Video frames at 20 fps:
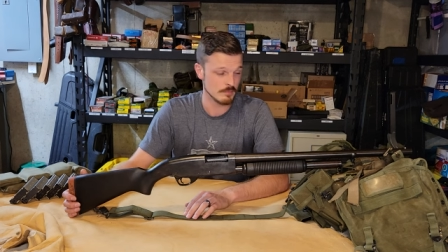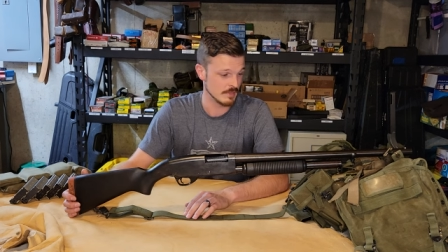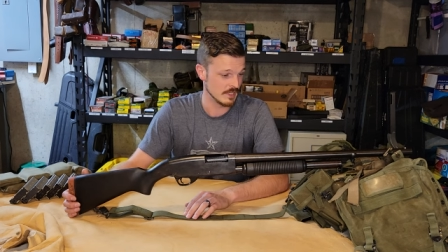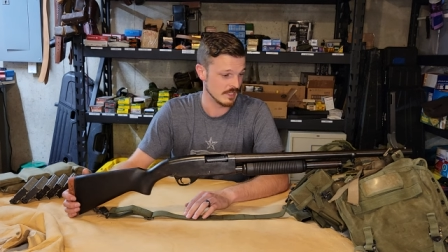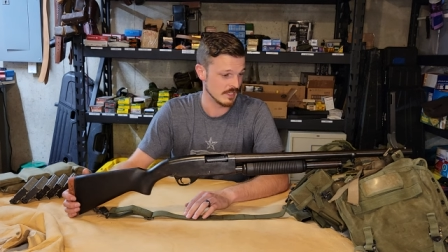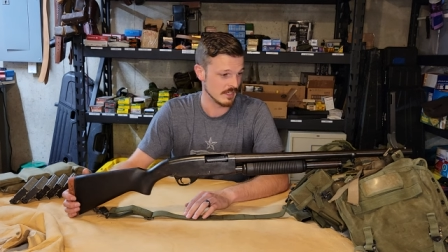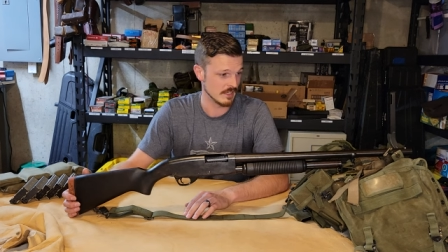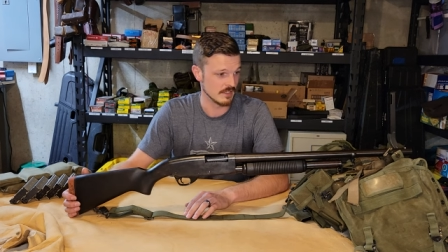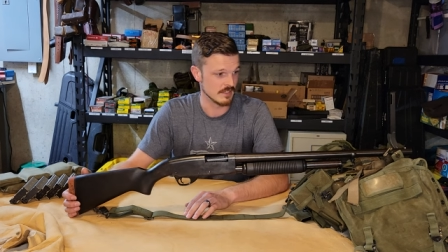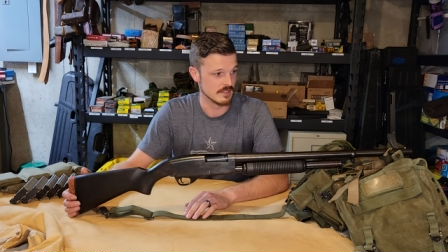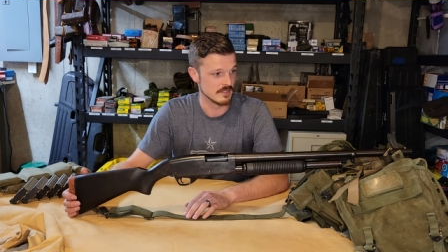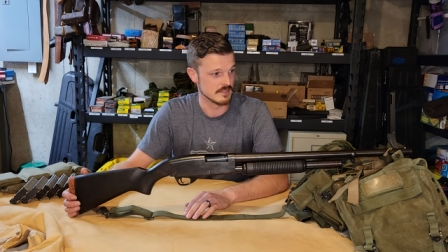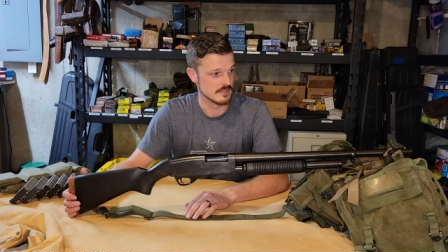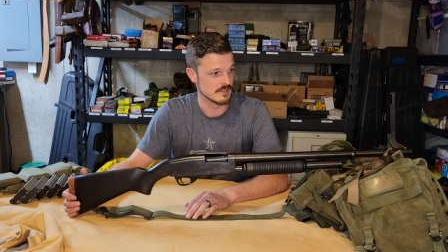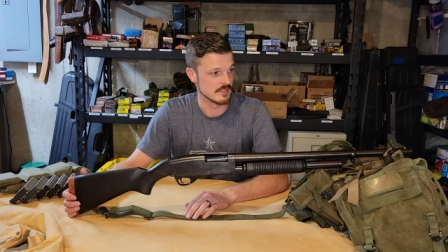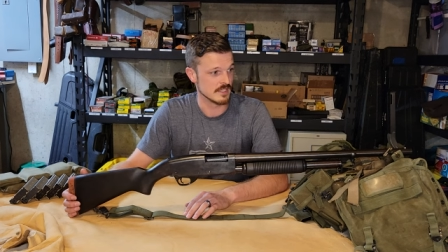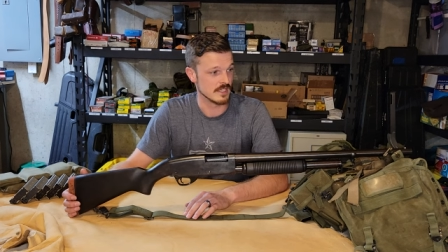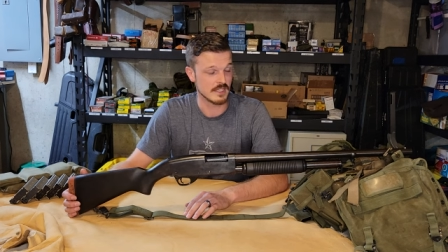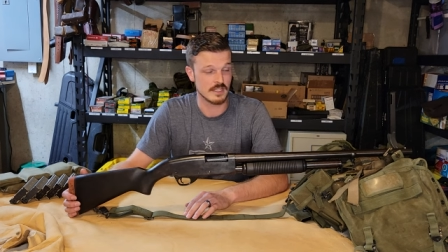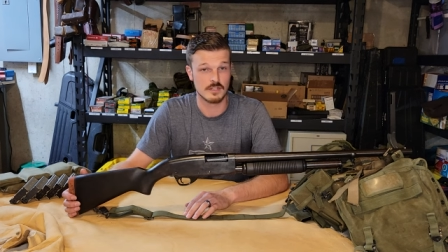
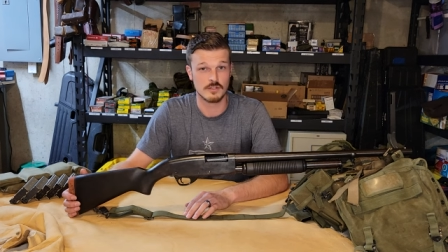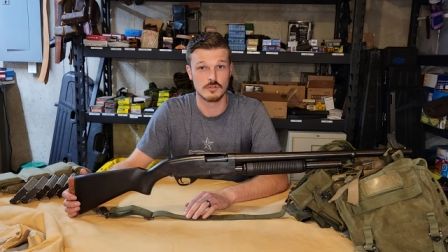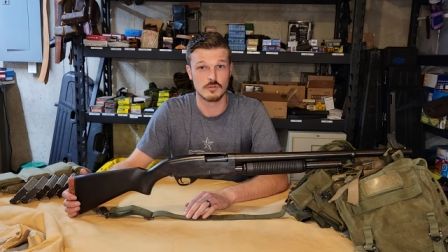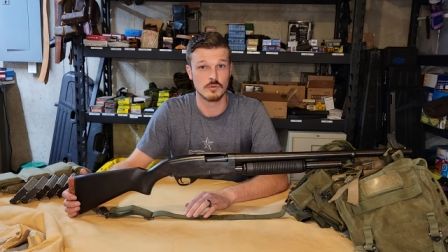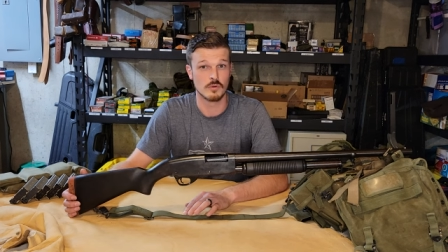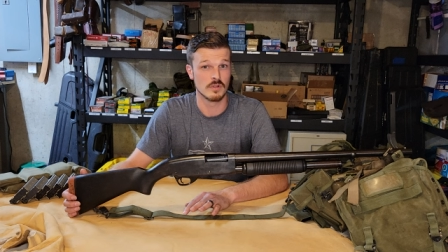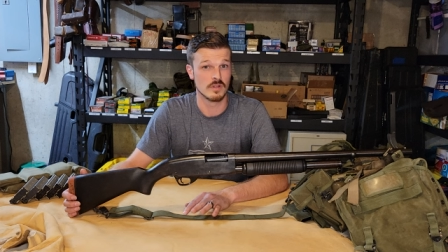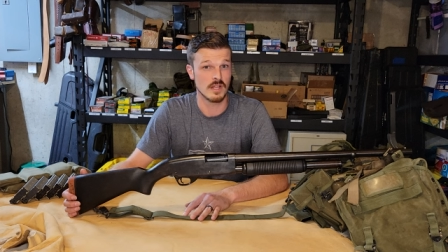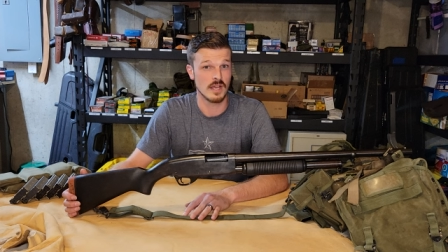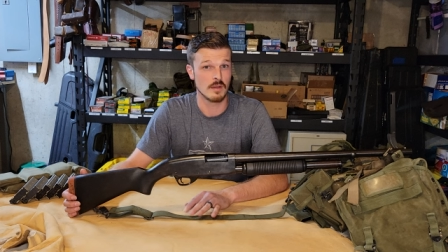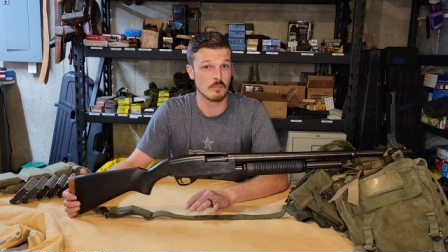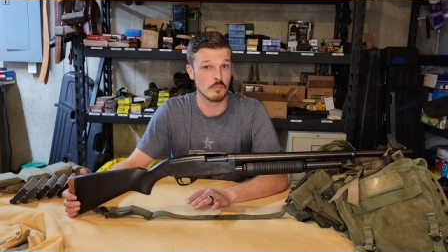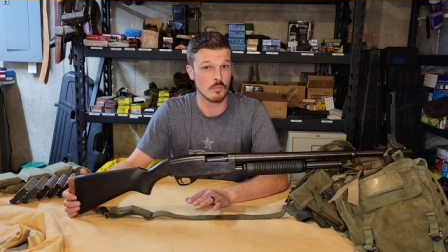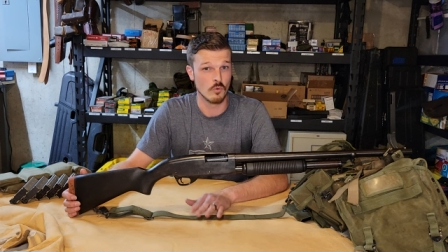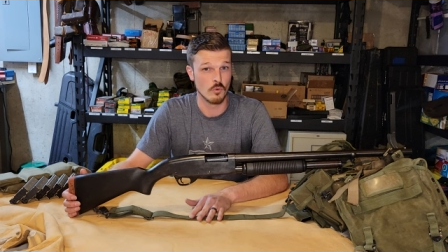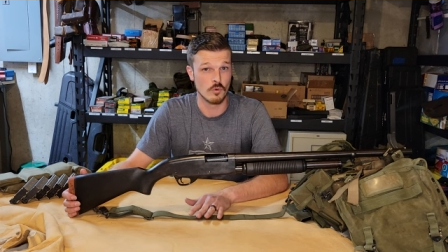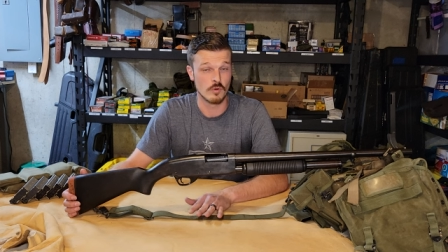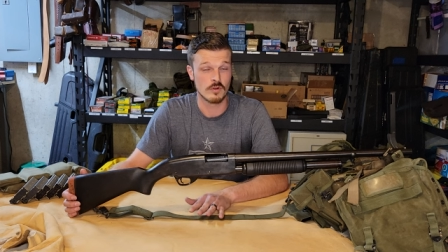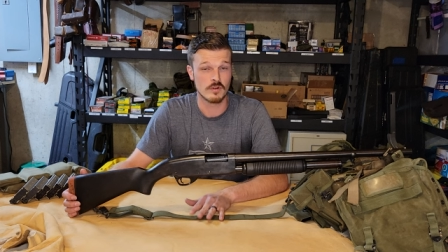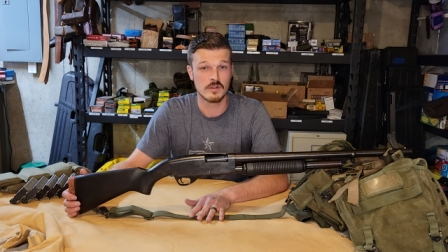because it can do a lot
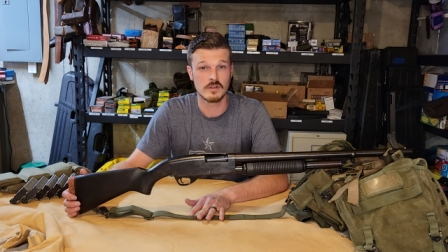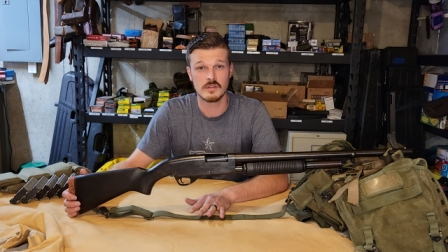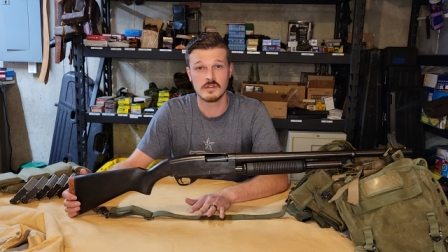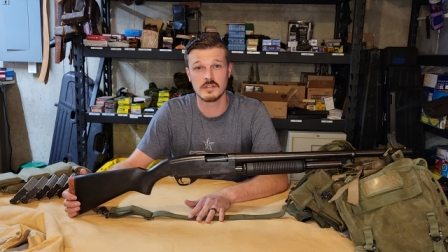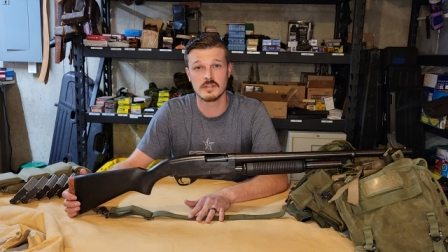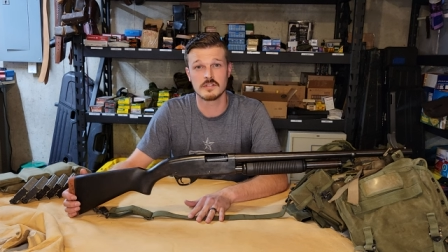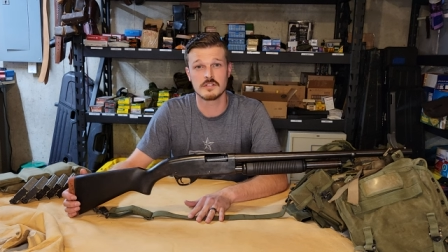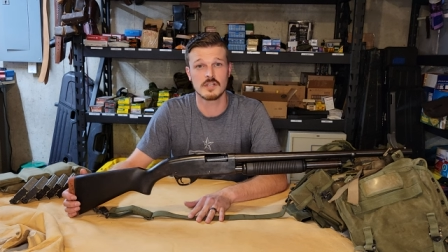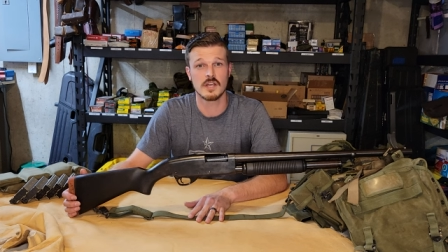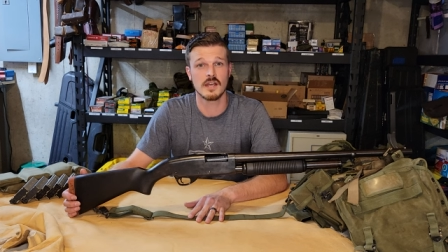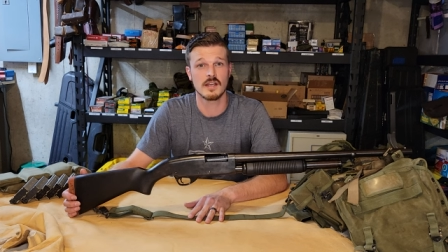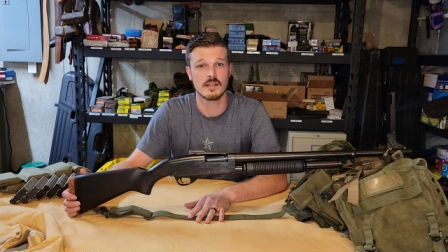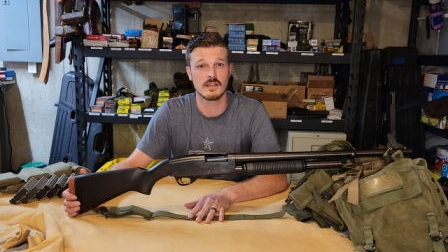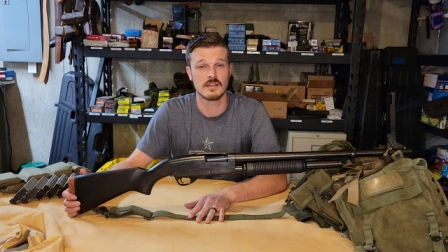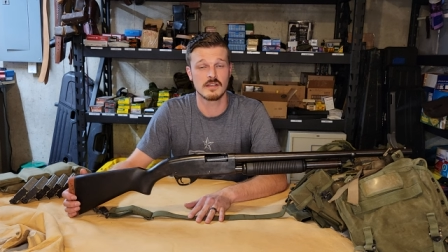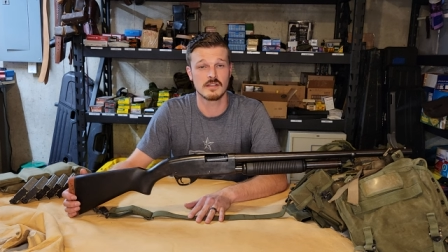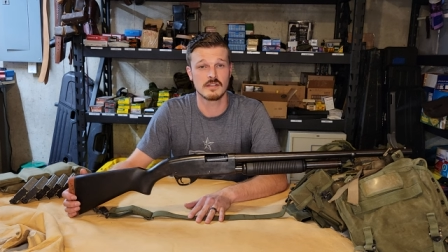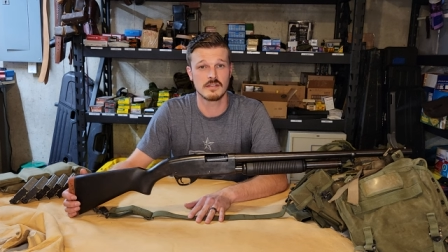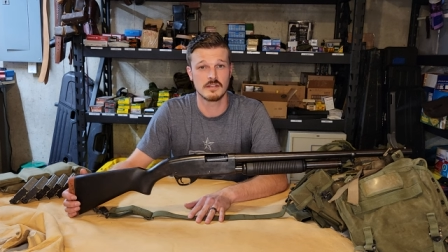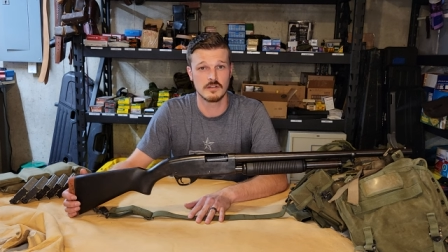more than a shotgun.